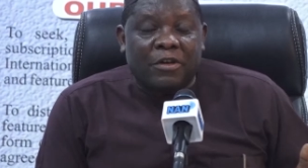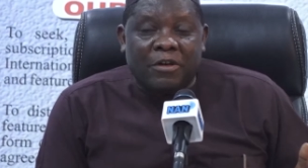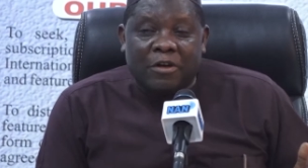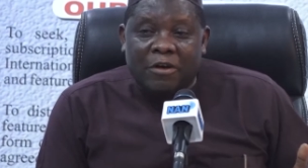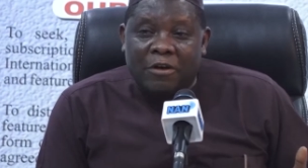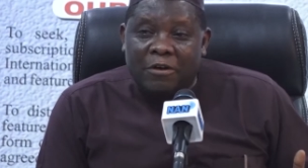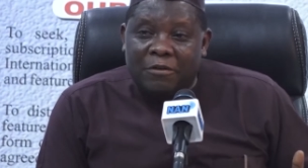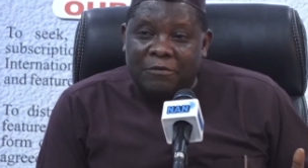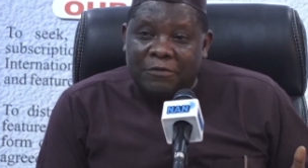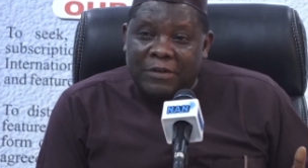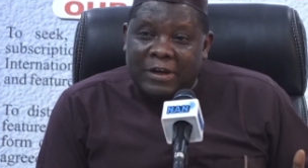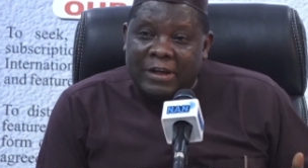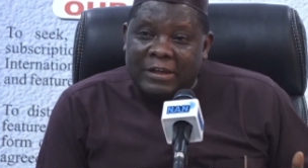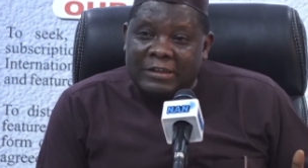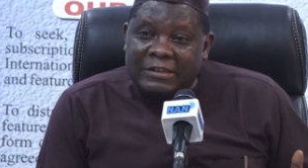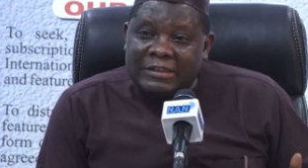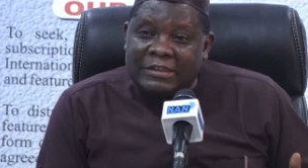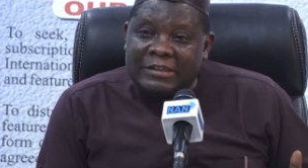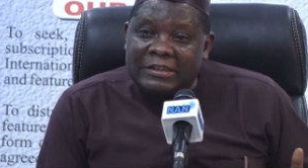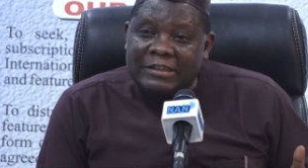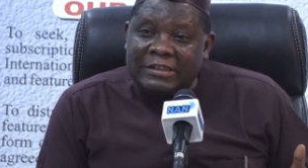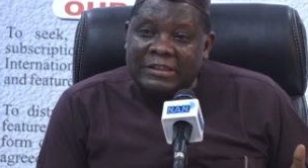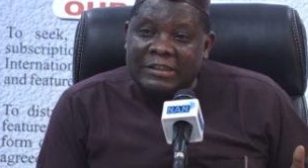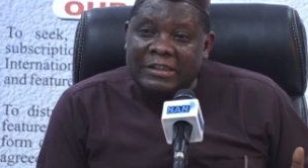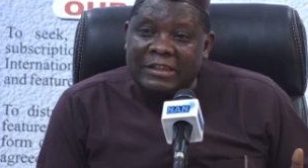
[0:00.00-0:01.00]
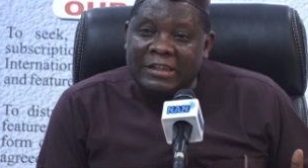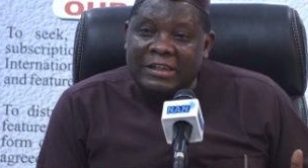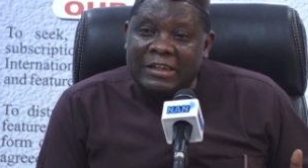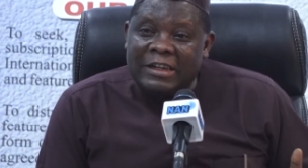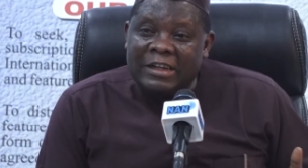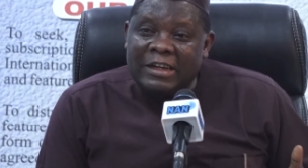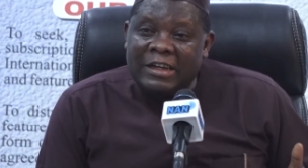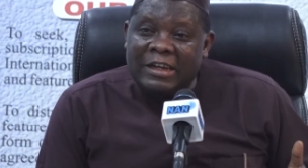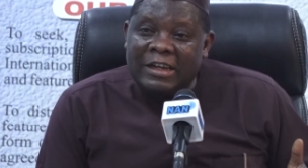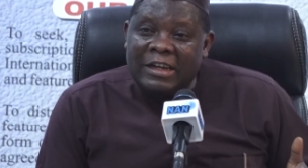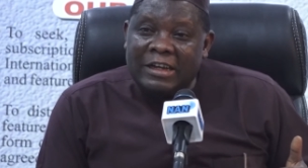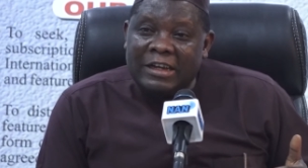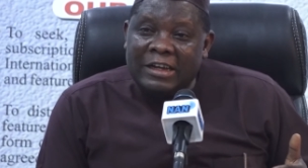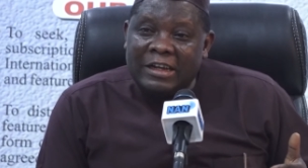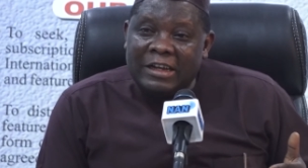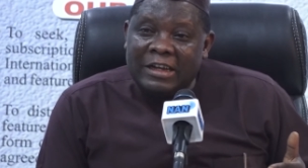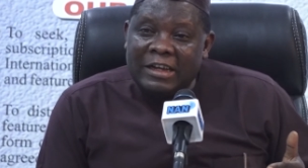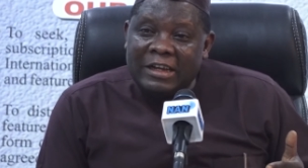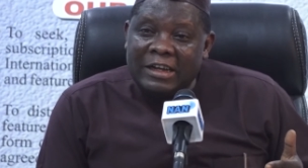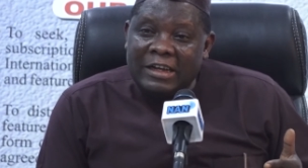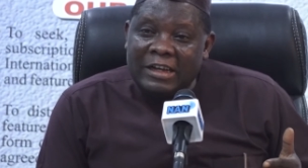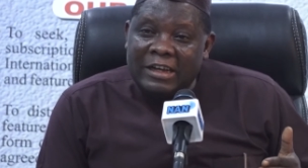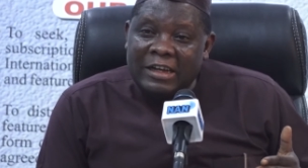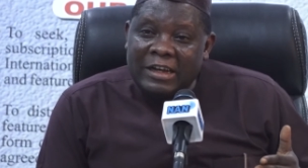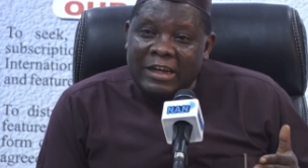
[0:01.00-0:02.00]
converts
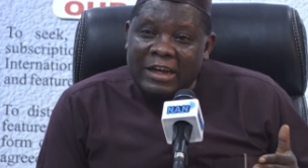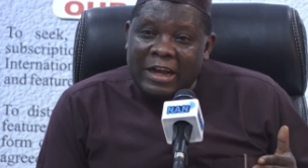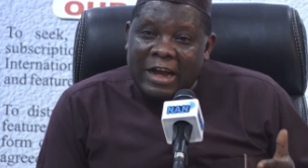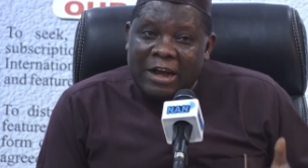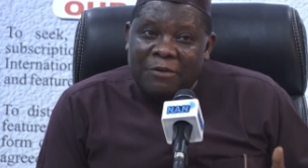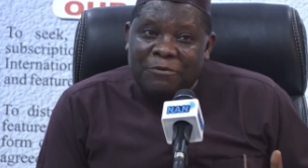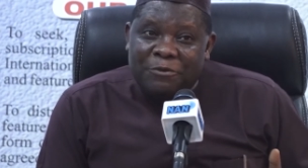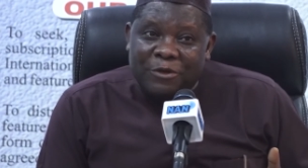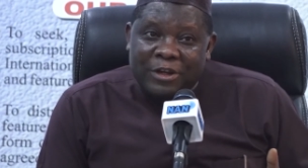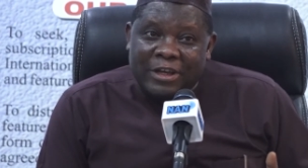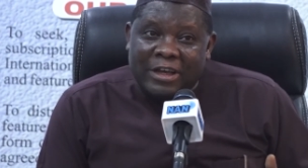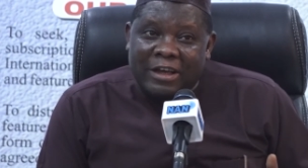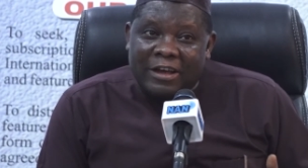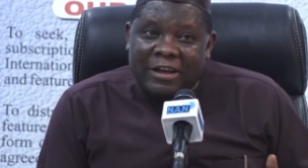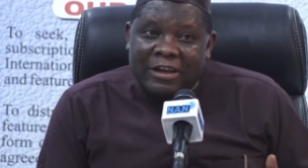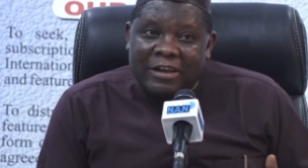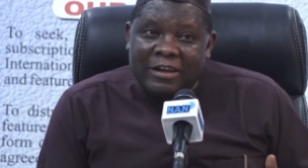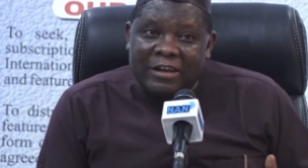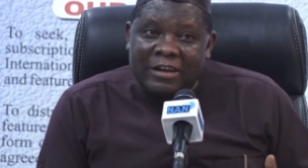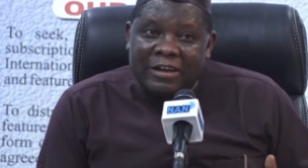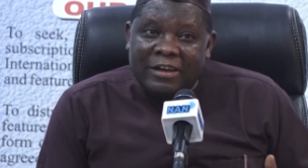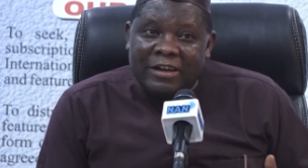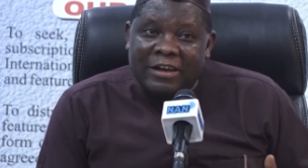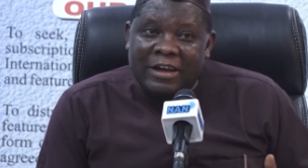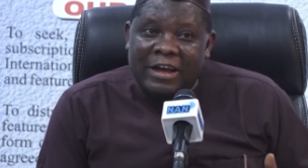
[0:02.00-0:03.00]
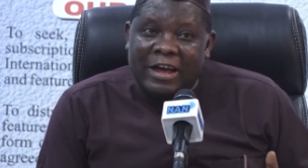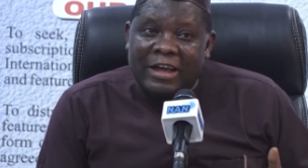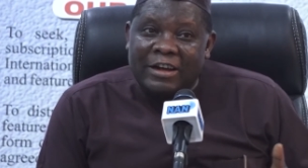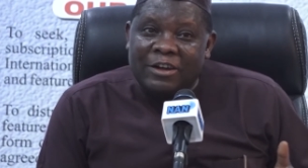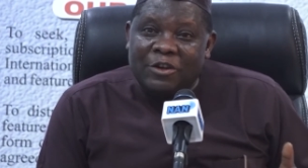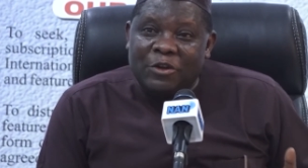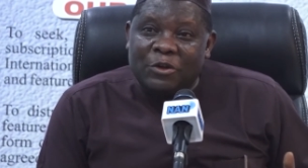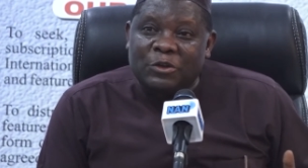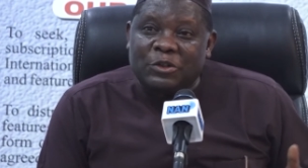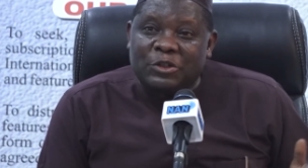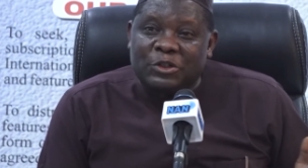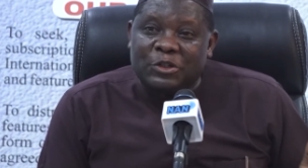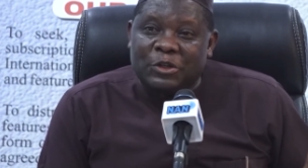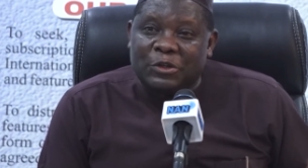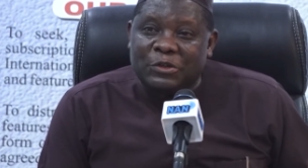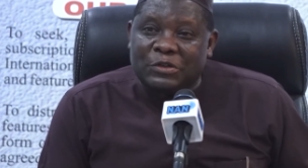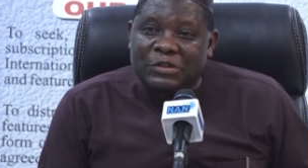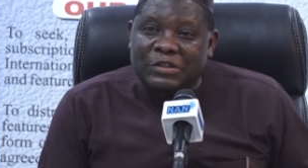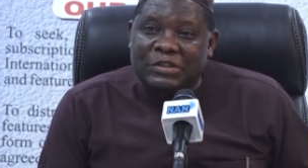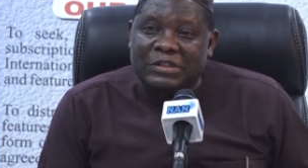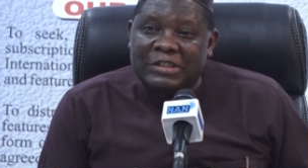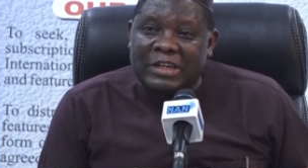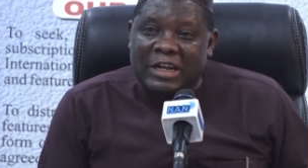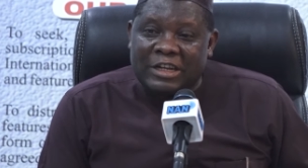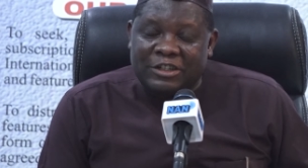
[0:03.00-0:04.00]
Africa and not
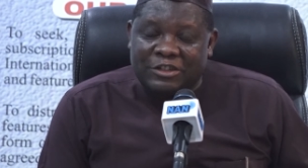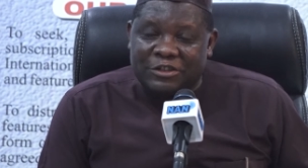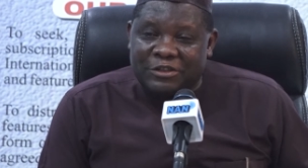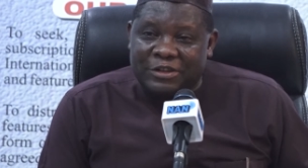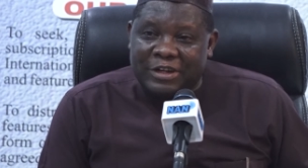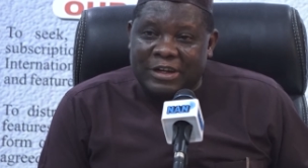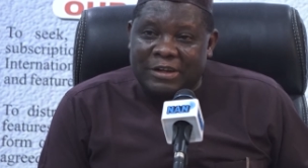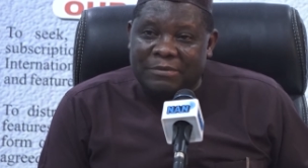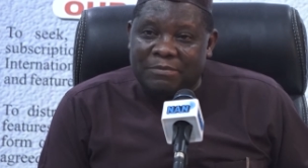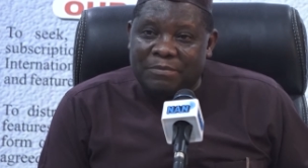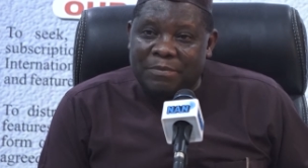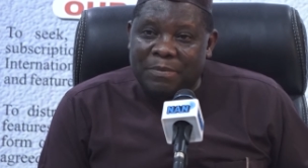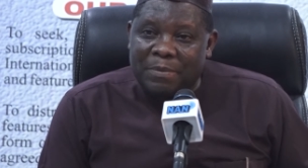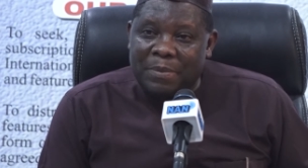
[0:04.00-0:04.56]
just Nigeria.